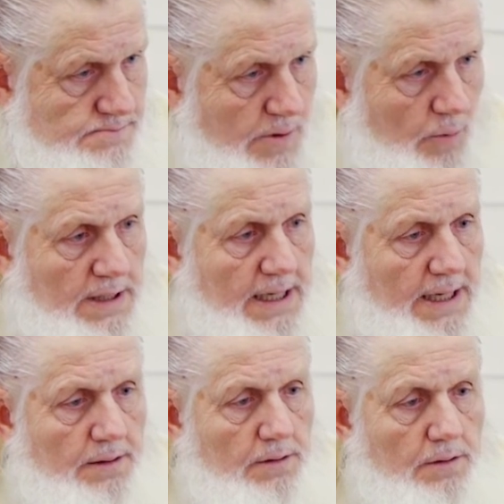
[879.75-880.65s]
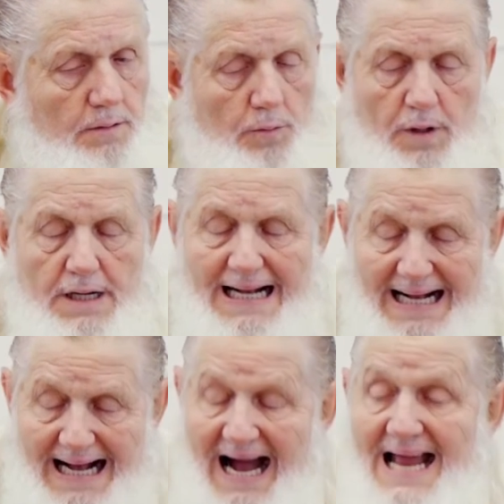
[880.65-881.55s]
But what
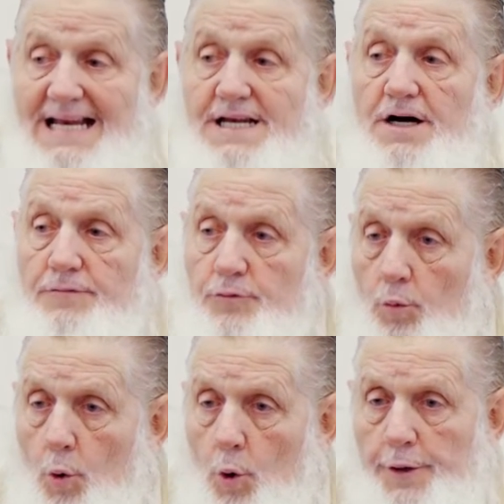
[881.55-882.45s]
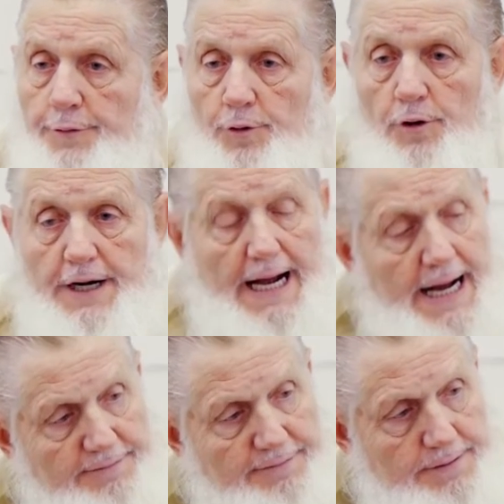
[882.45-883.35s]
kind of reward are you going to
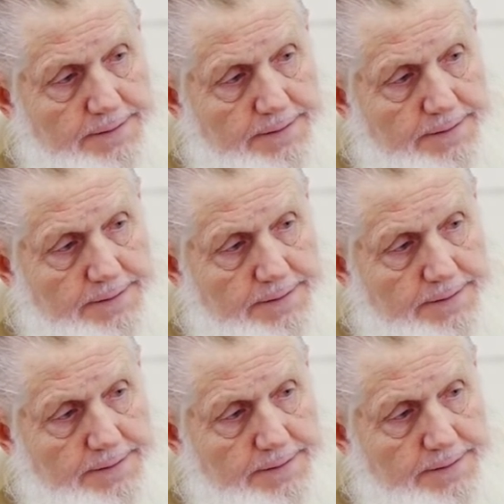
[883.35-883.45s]
have?